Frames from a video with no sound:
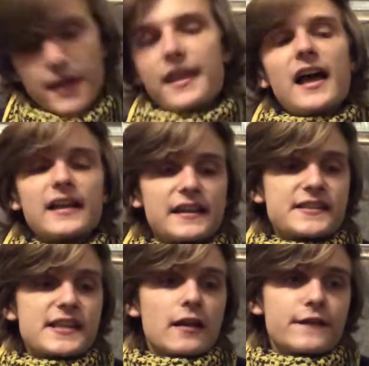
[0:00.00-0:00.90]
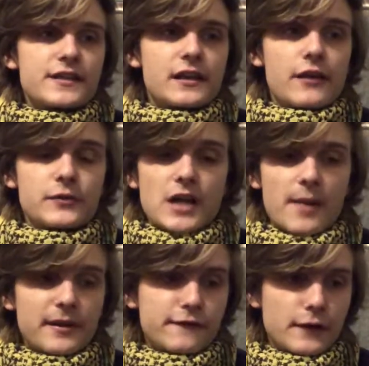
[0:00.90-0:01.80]
That itself is another
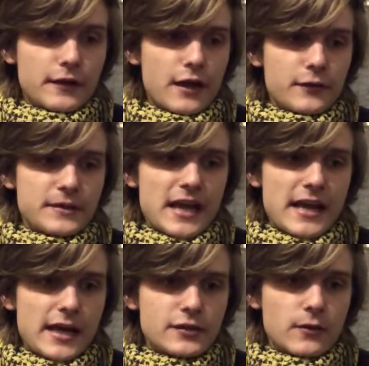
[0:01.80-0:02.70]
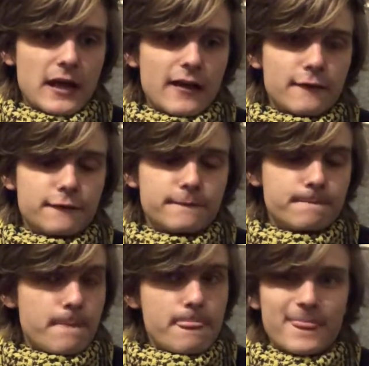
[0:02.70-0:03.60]
topic for another day. I don't have
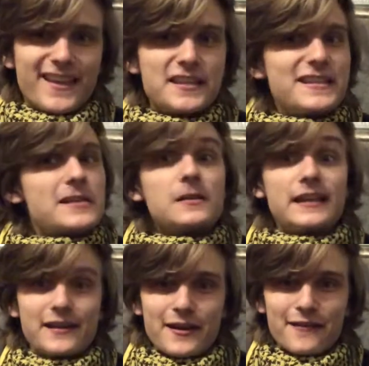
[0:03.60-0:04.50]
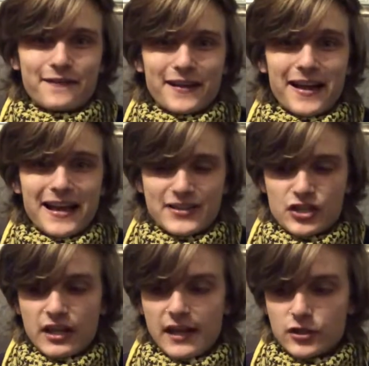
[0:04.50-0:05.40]
nearly enough
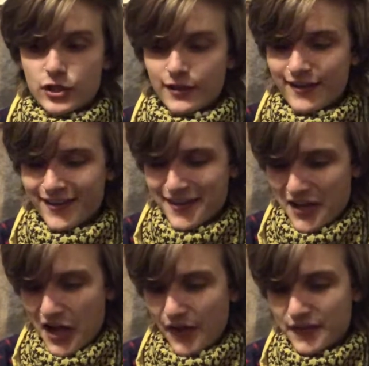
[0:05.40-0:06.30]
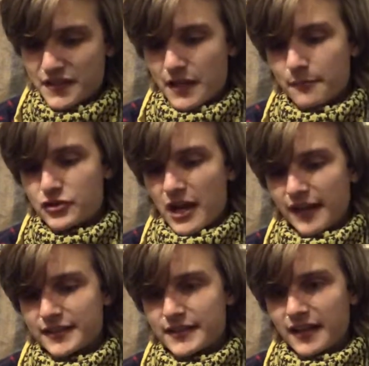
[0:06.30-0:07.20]
education on the
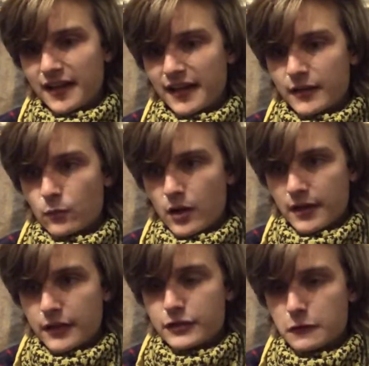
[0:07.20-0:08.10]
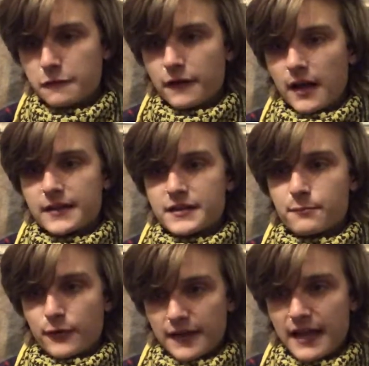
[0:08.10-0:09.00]
subject, and what I do find is
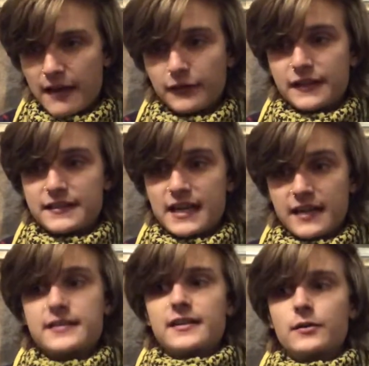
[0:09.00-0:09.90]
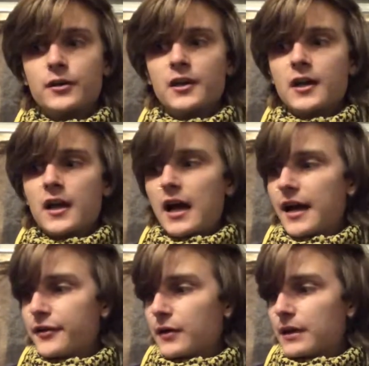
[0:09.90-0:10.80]
pretty heavily tainted
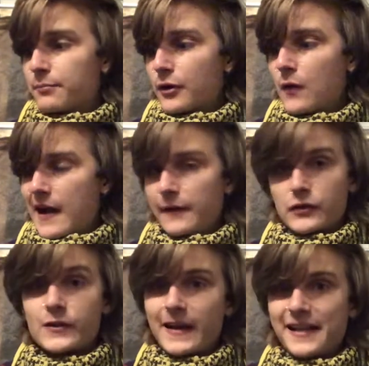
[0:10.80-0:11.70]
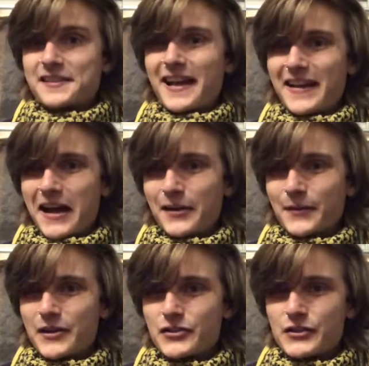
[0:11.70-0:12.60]
either in a pro-Irish or
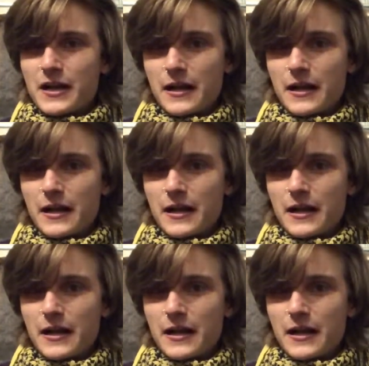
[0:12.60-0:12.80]
anti-Irish